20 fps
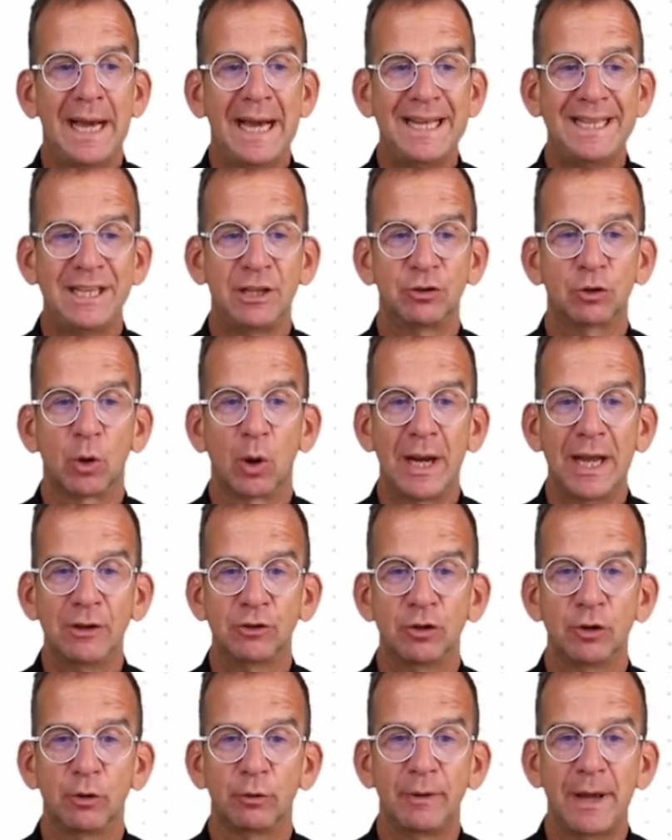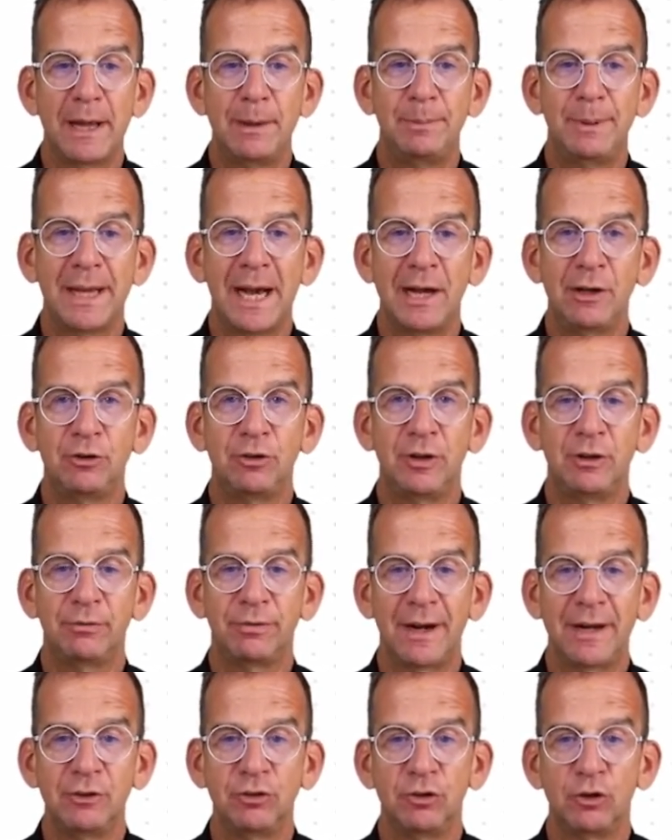And this collection of APIs
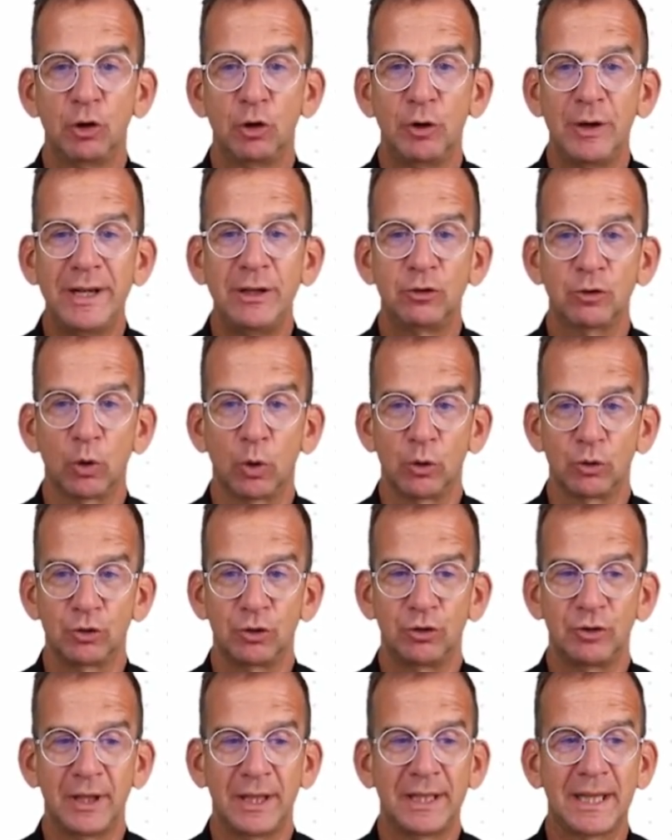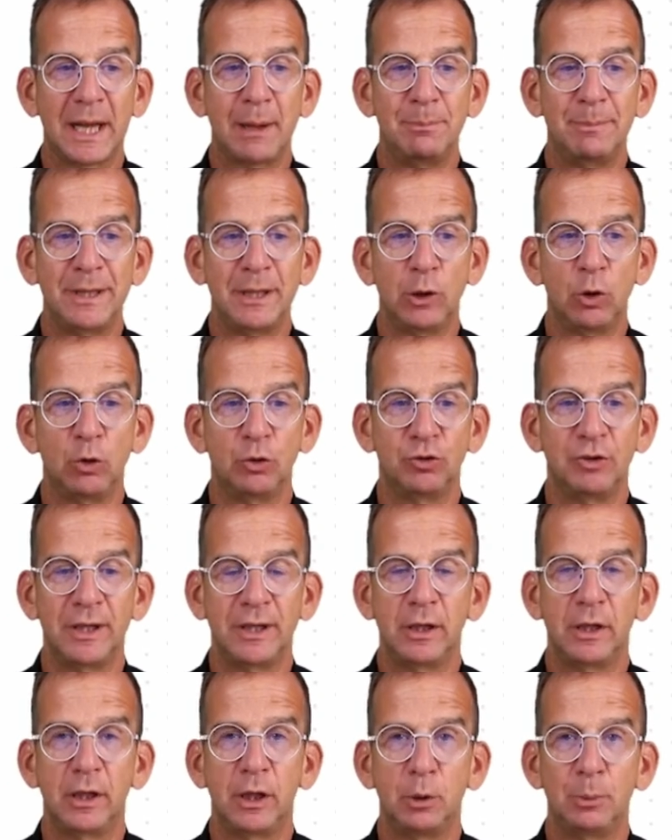defines the resources that can be used
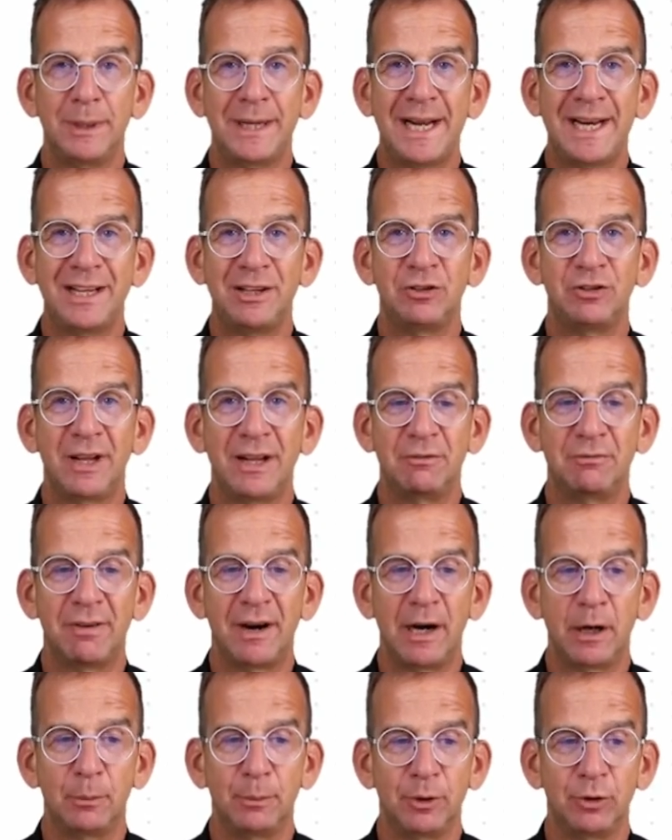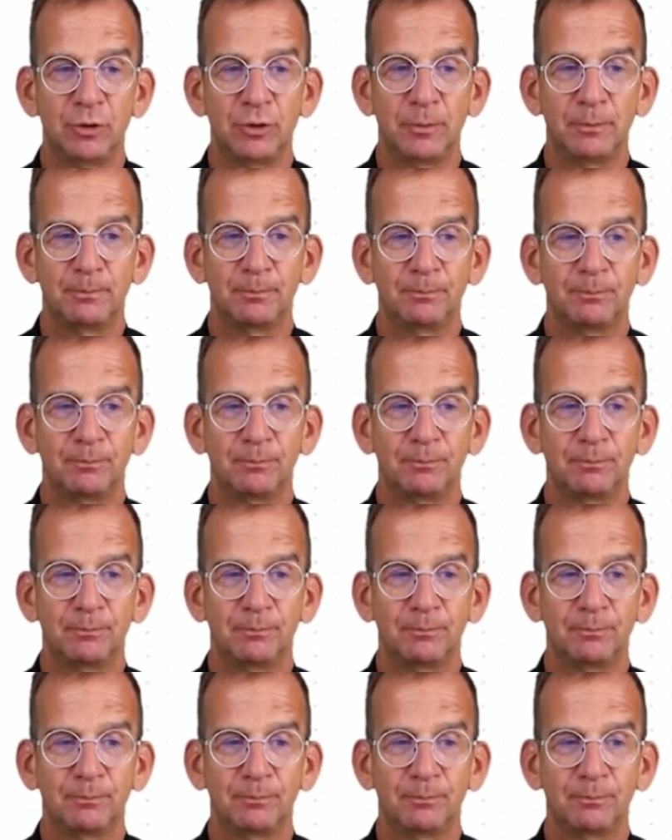in a Kubernetes environment.